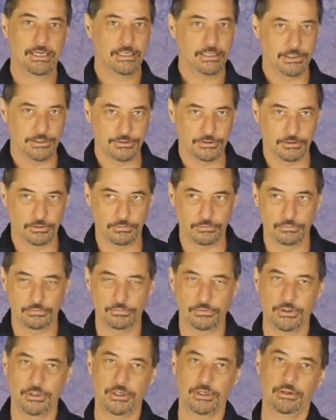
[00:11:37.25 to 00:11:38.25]
is to
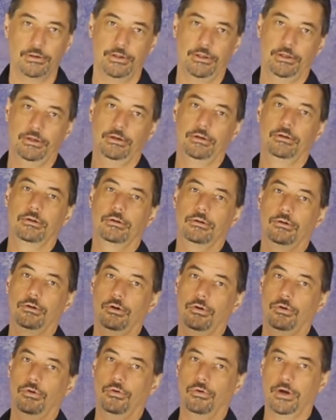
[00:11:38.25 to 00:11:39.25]
really
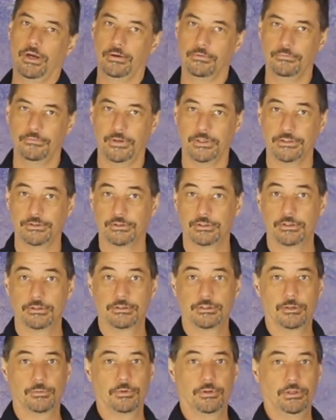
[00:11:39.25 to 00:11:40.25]
go and face
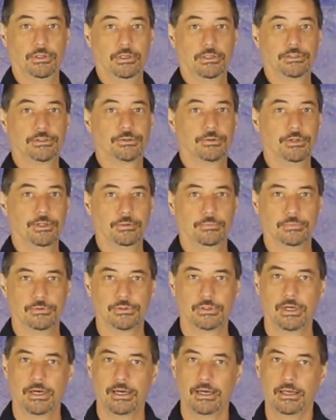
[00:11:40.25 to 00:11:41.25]
some of the
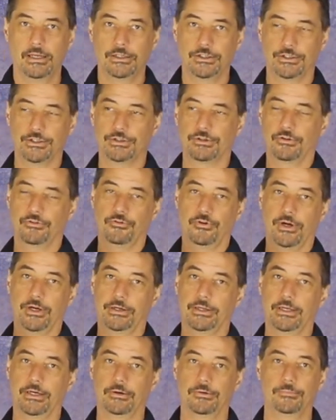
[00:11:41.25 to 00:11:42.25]
extremes just to
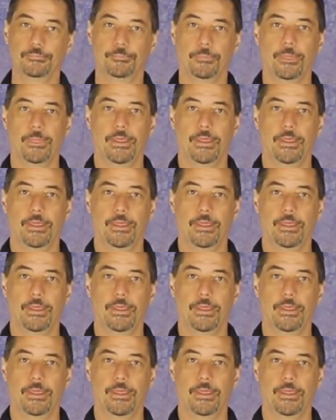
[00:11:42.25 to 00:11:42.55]
find out,